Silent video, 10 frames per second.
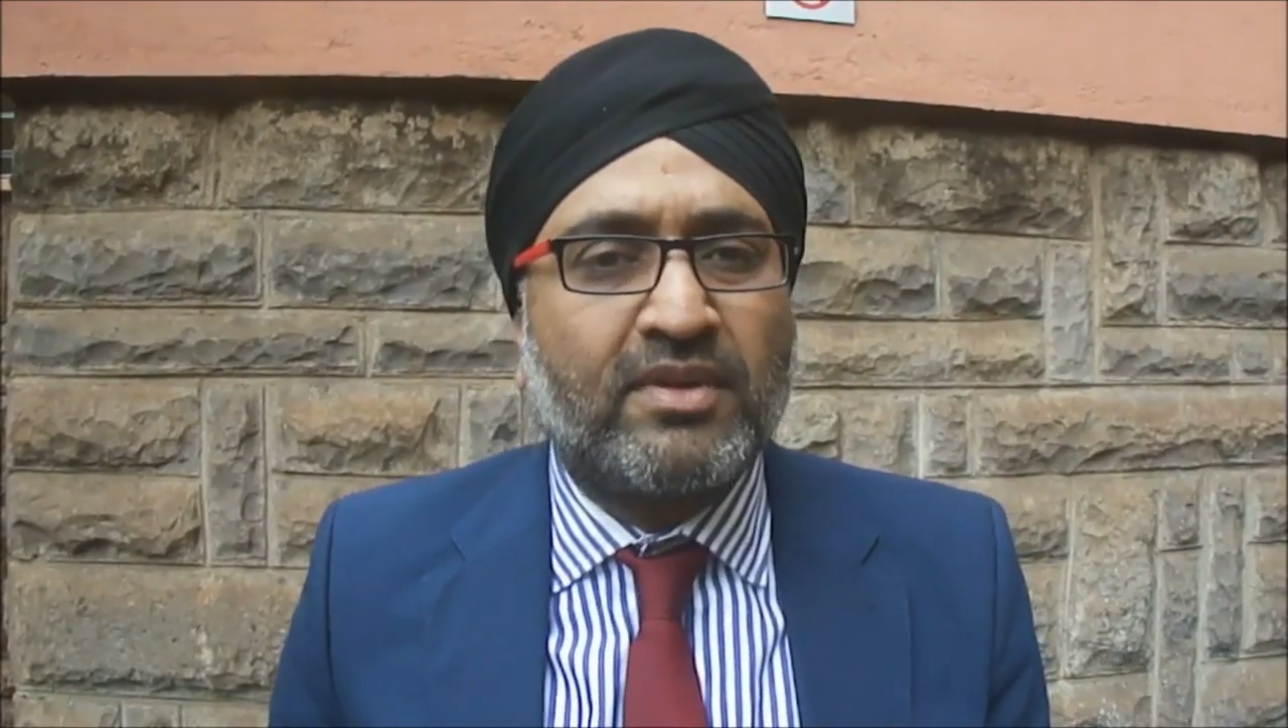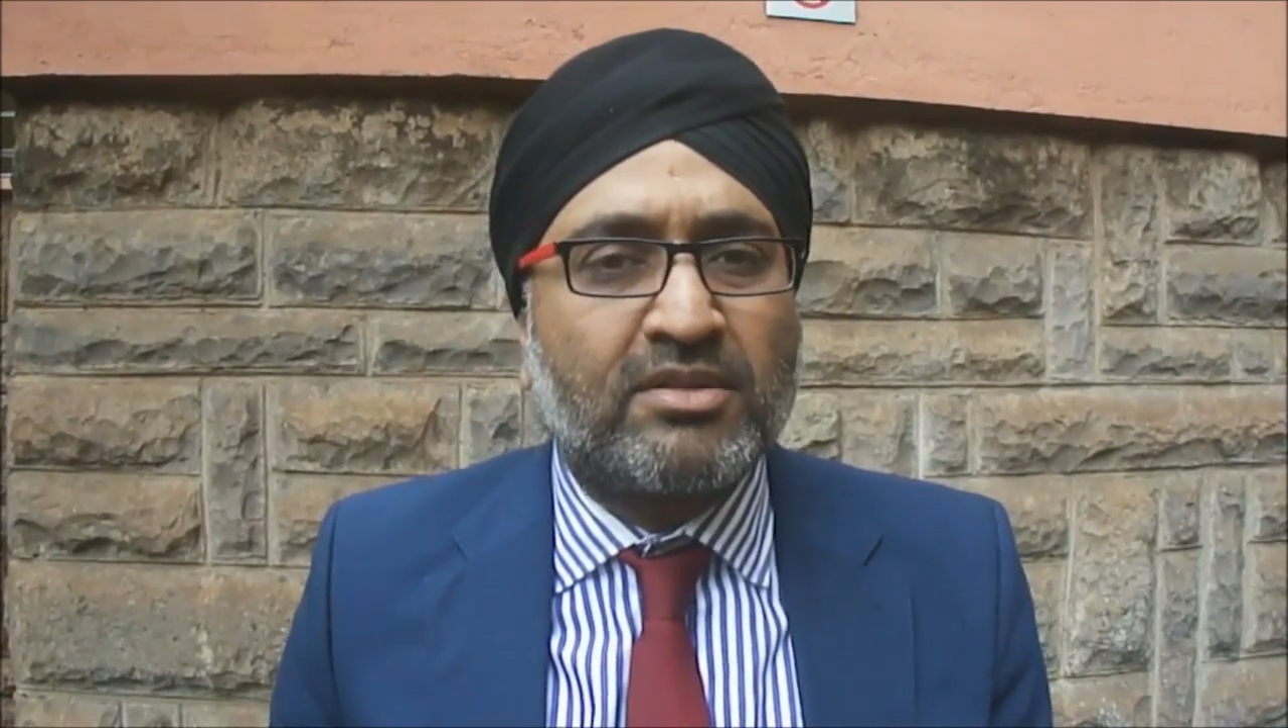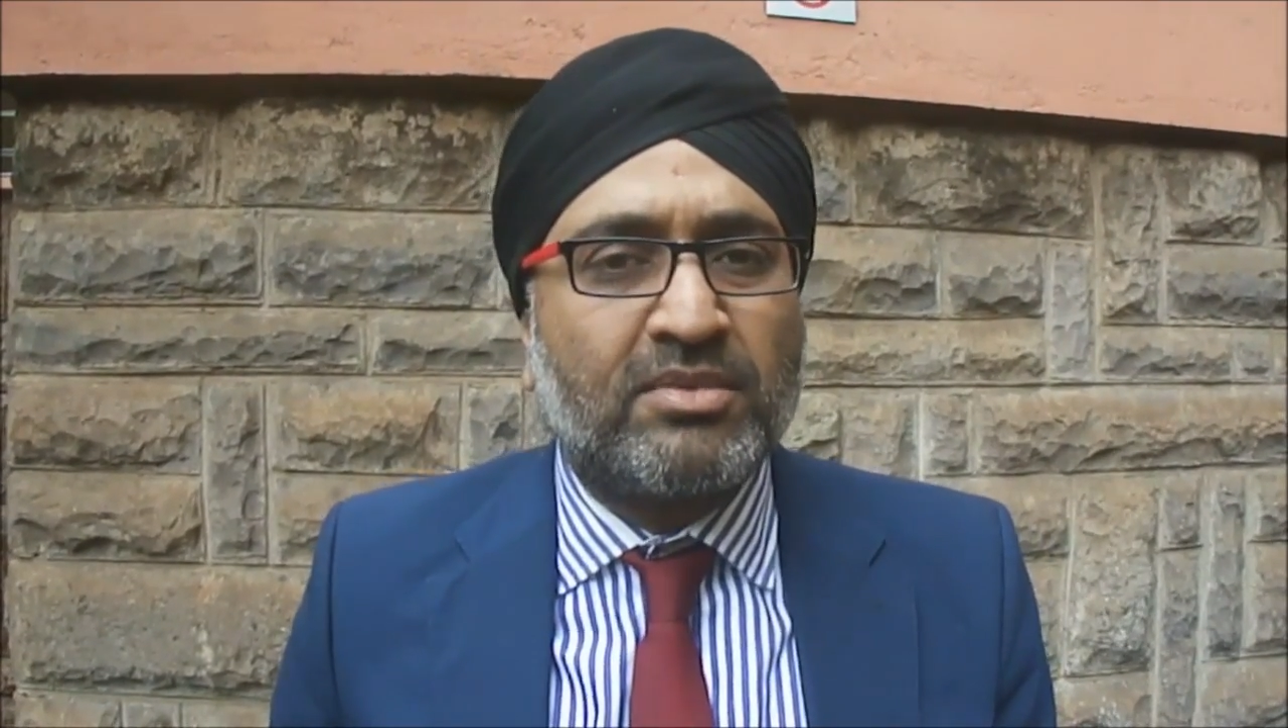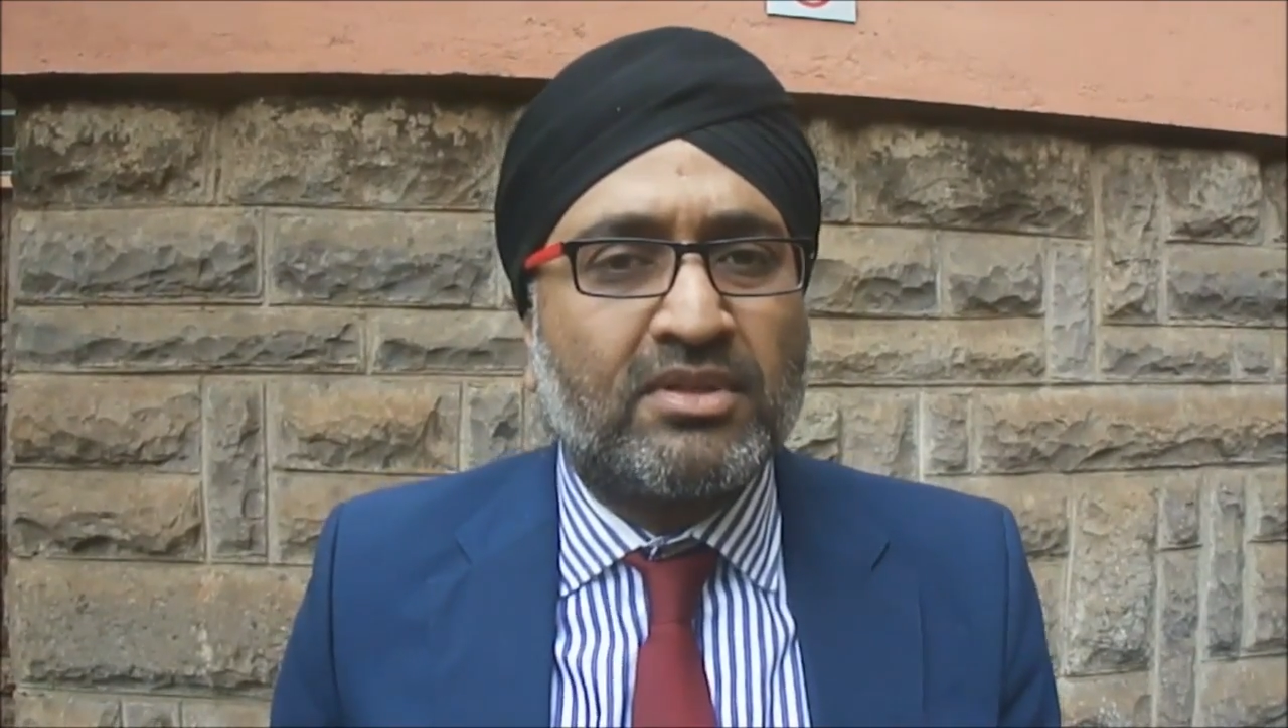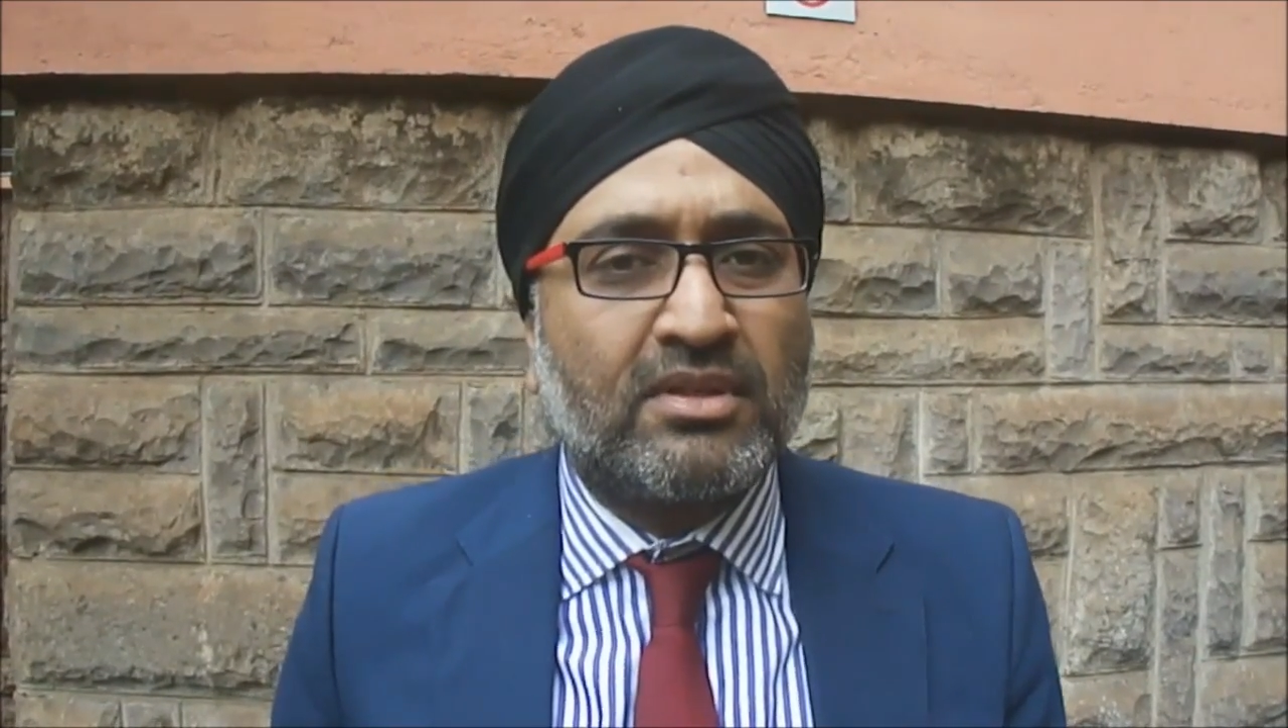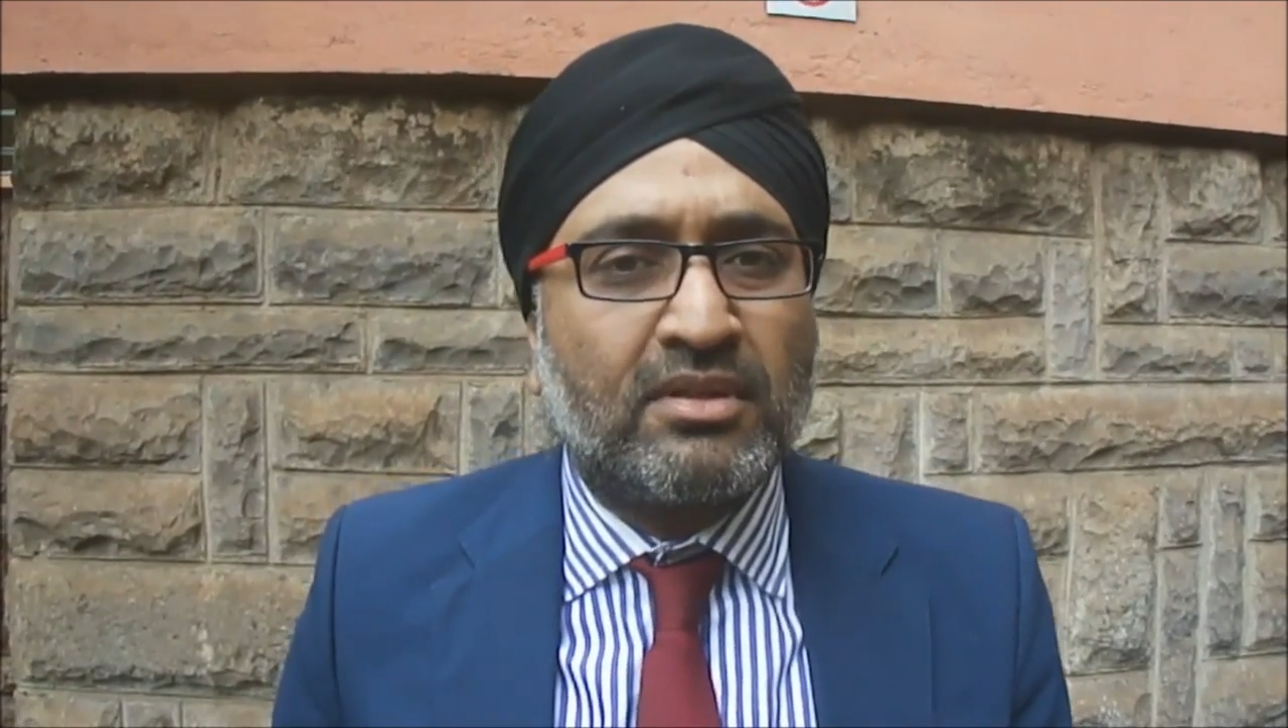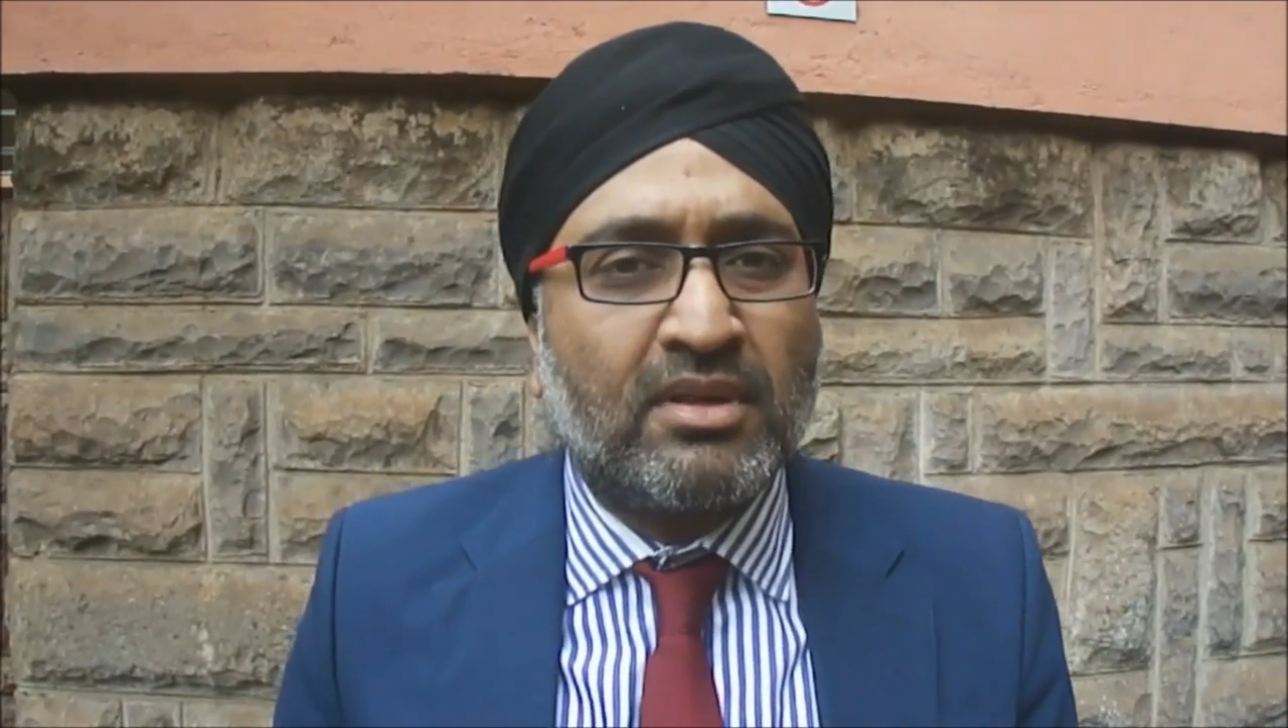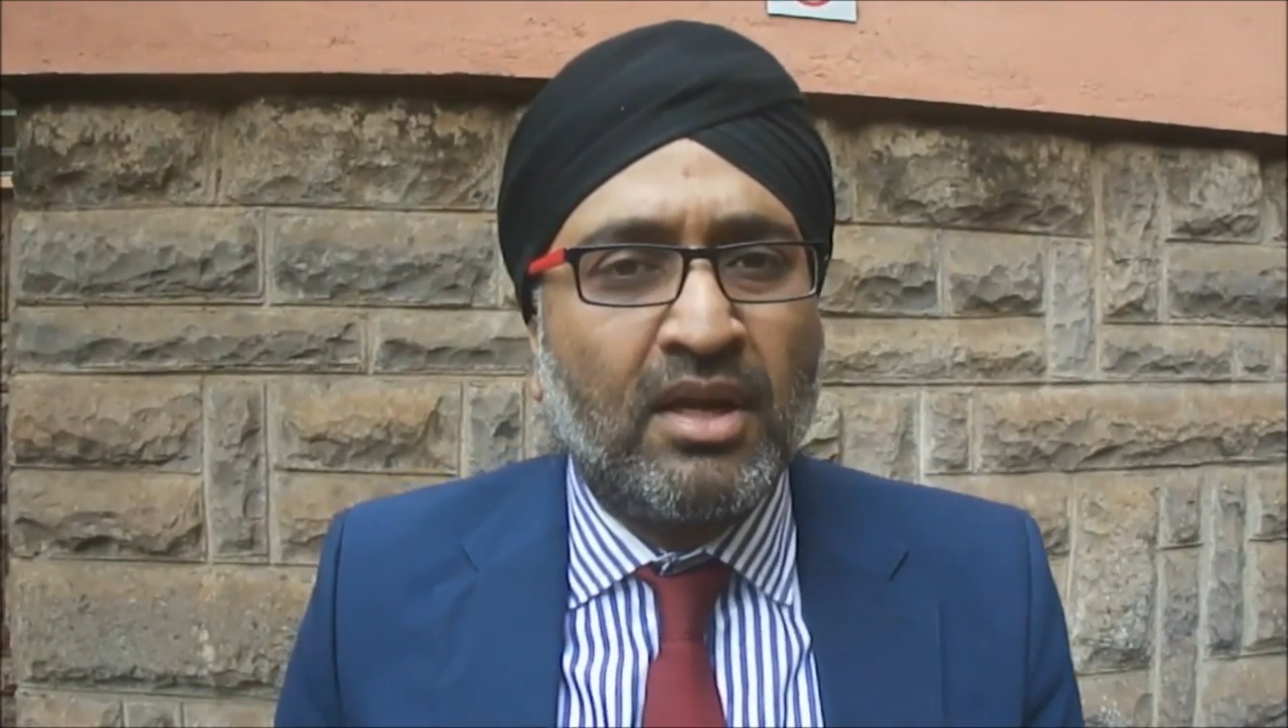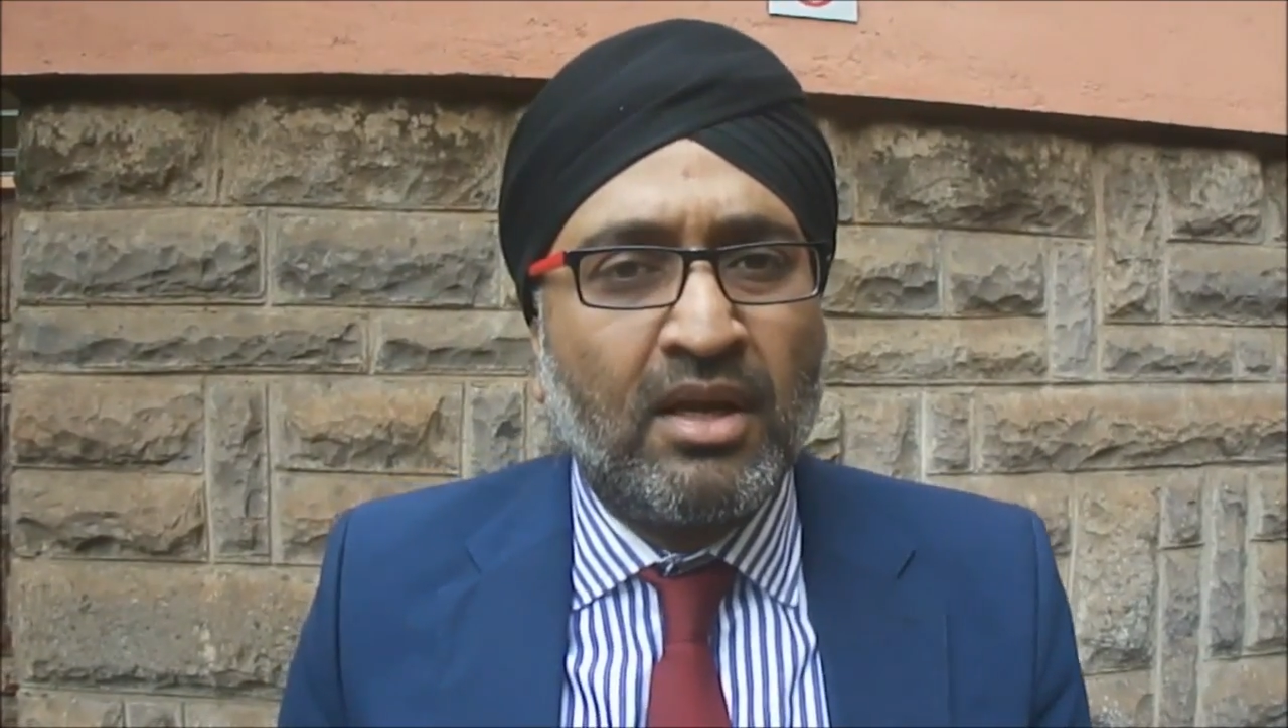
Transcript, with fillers: investment in